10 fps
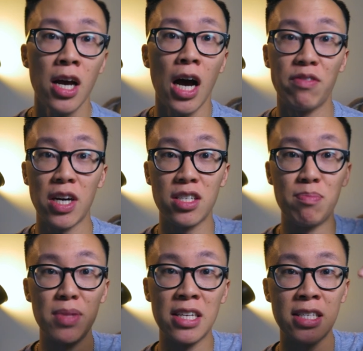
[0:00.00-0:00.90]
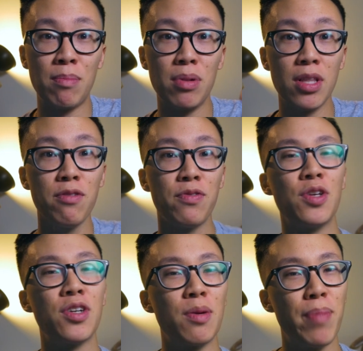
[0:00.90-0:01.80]
I've got some links down below for
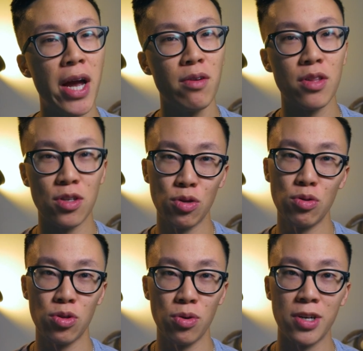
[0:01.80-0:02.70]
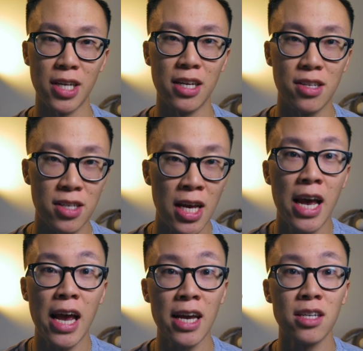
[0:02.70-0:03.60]
you to compare the two storage sizes
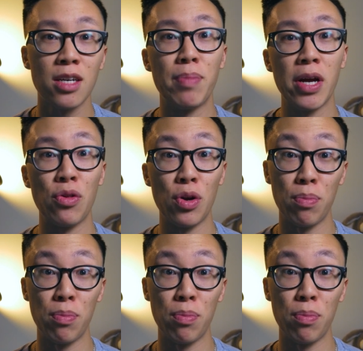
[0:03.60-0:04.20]
and compare their